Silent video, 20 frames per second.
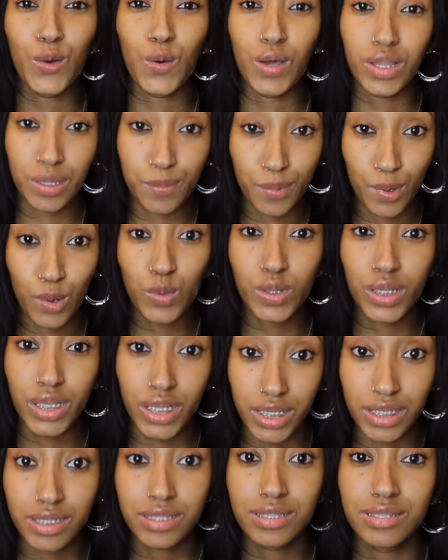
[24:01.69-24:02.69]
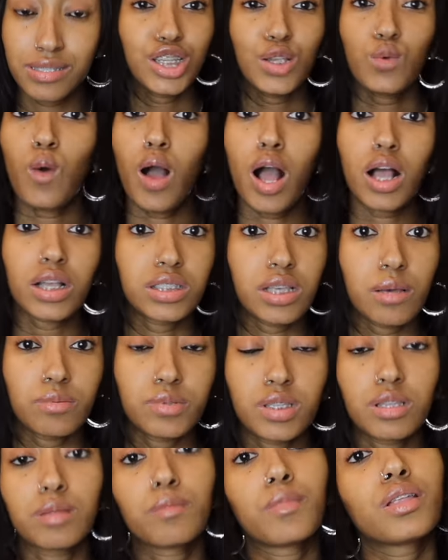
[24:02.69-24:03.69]
on the police, she walks up
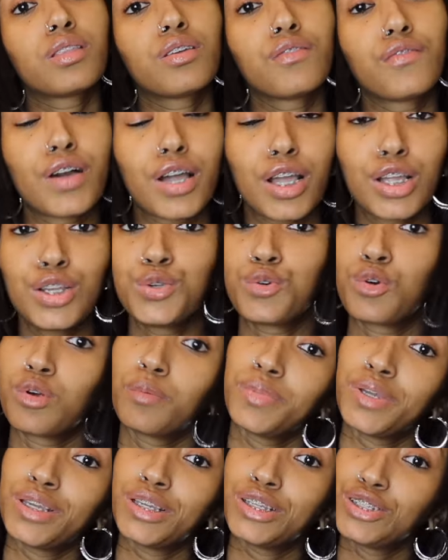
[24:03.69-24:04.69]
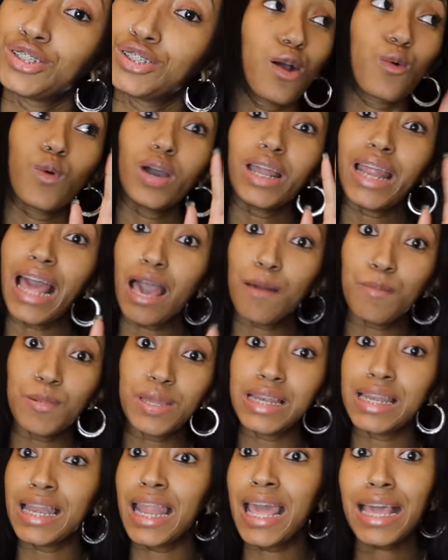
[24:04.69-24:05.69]
to the motherfucking door, bitch. And what
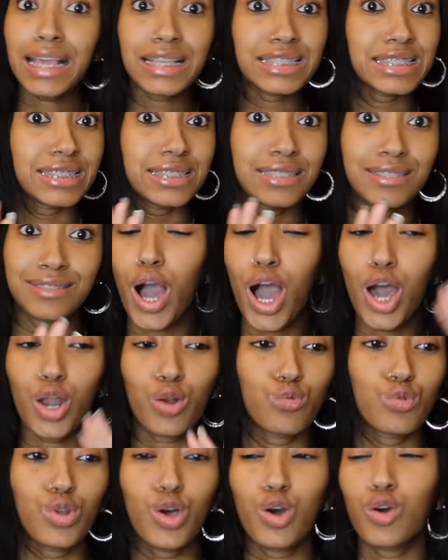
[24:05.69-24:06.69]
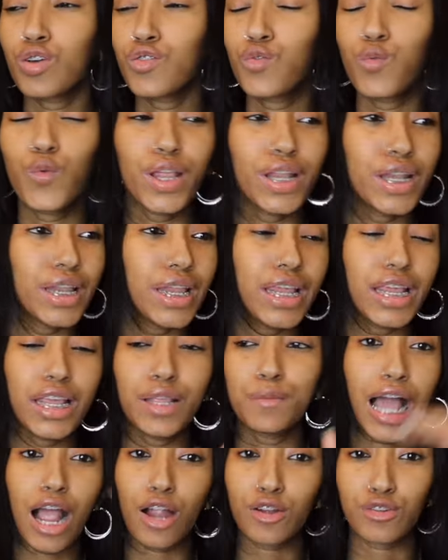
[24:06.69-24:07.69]
happened next? I don't know if we
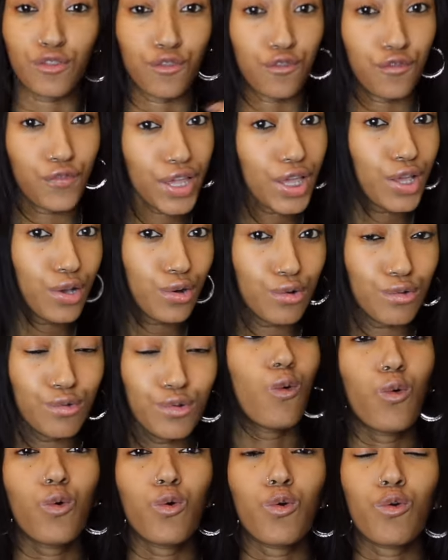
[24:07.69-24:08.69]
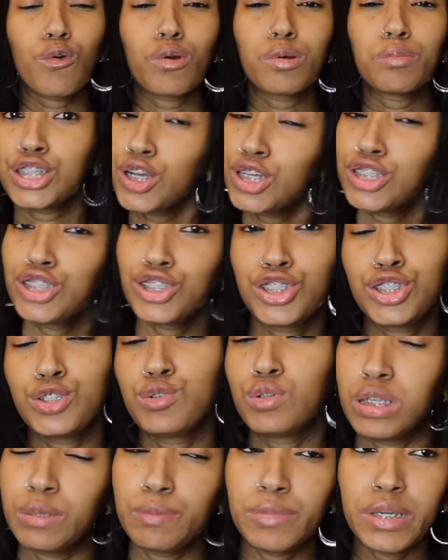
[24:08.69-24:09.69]
need Dr. Phil or Judge
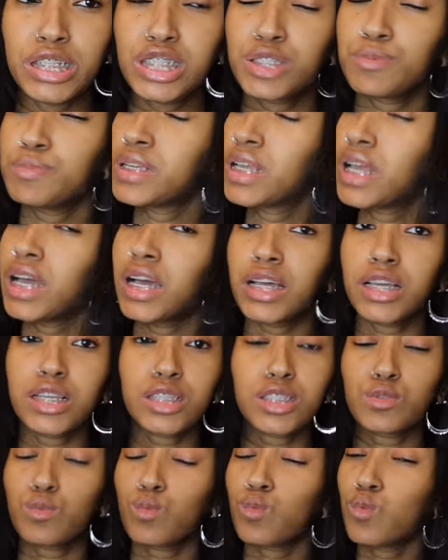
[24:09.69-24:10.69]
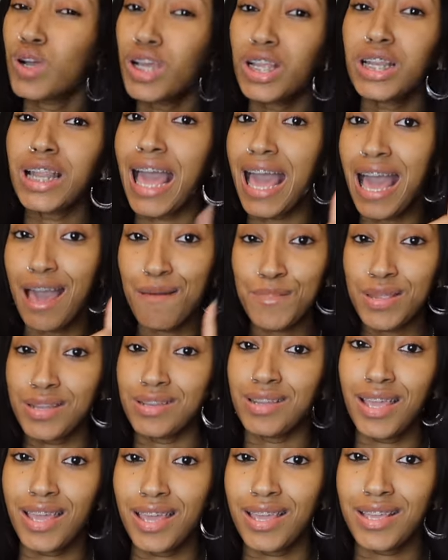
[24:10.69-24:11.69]
Judy, bitch, because what
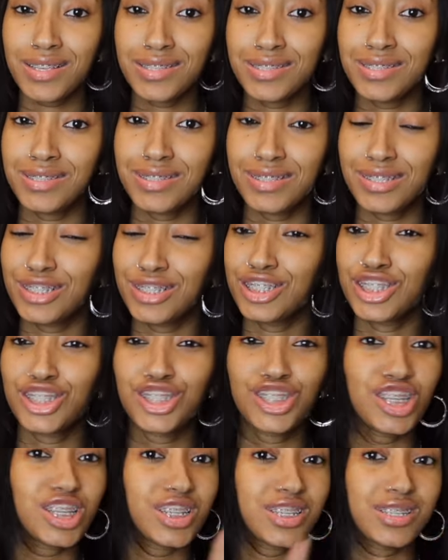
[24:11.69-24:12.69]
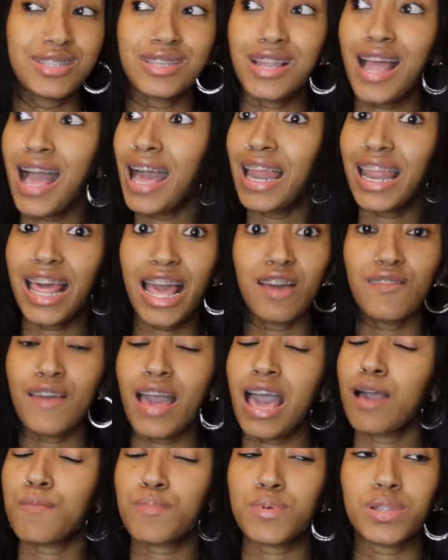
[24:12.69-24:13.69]
happened next should not have
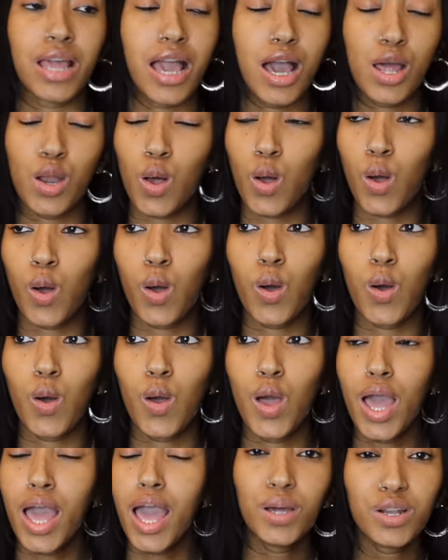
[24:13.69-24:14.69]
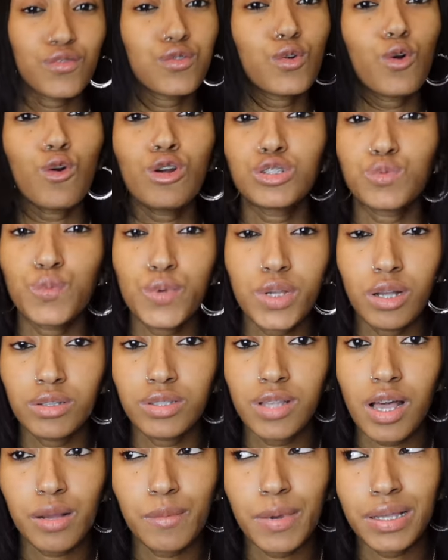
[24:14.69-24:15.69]
happened at all. But of course, we're gonna
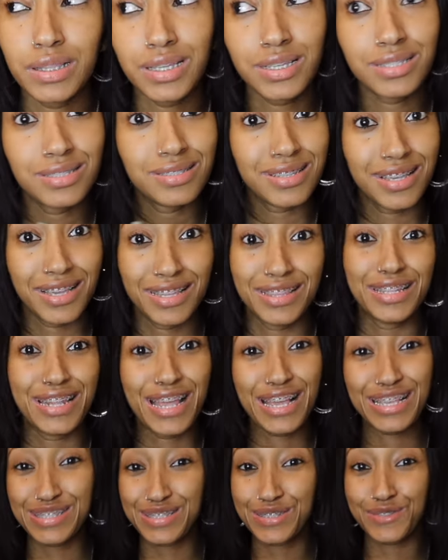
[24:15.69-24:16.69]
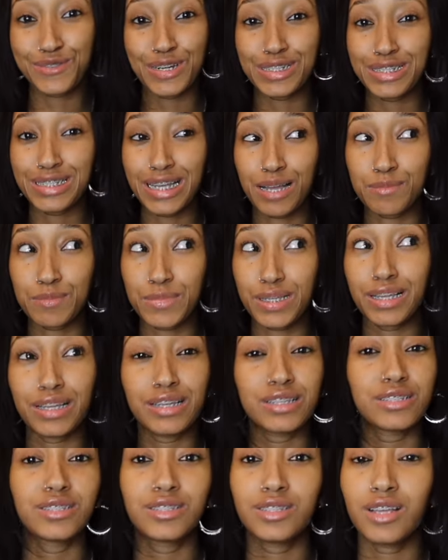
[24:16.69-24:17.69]
talk about this in the next story time,
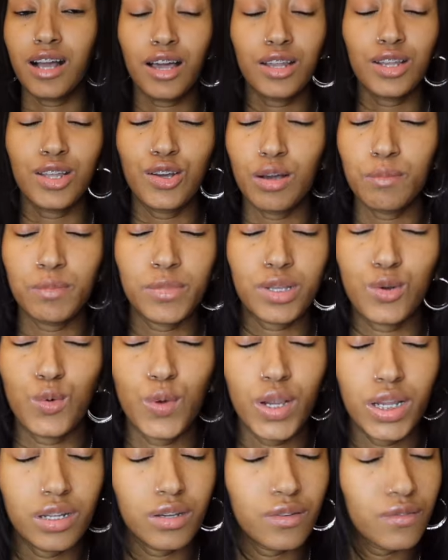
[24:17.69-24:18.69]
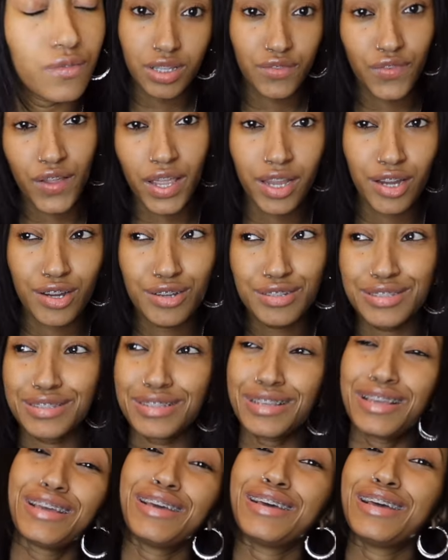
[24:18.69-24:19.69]
because y'all know I'm the queen of
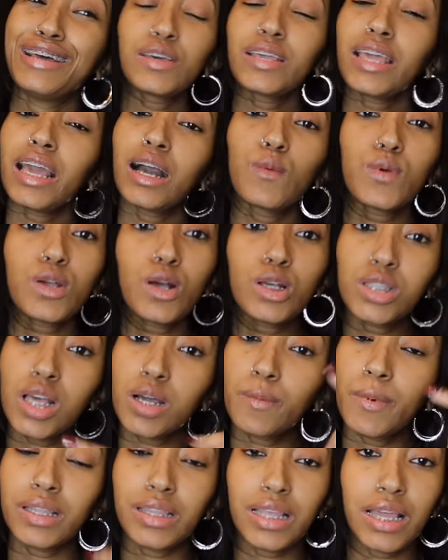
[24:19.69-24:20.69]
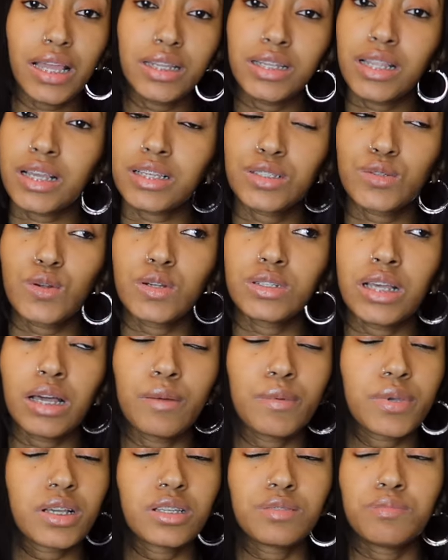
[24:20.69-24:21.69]
cliffhangers. So yeah, we're gonna talk about that in the next story
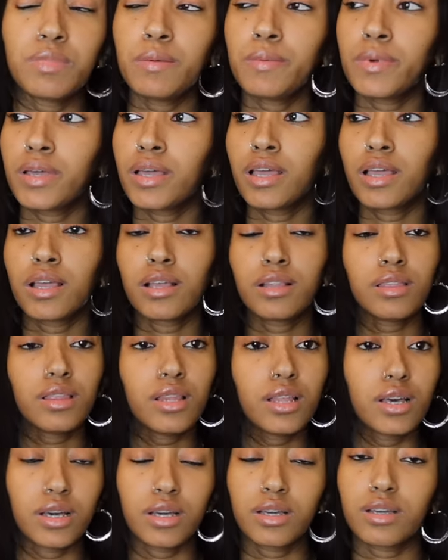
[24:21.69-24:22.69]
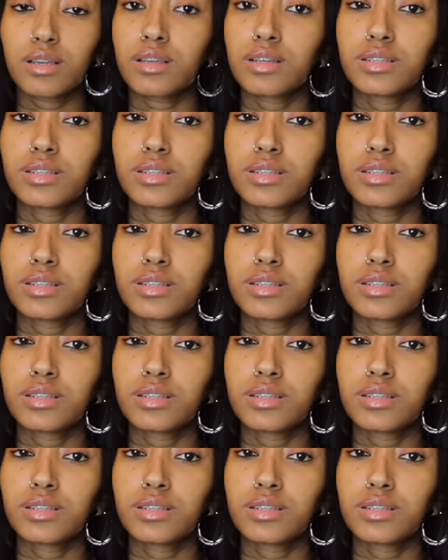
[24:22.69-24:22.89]
time, because baby, look,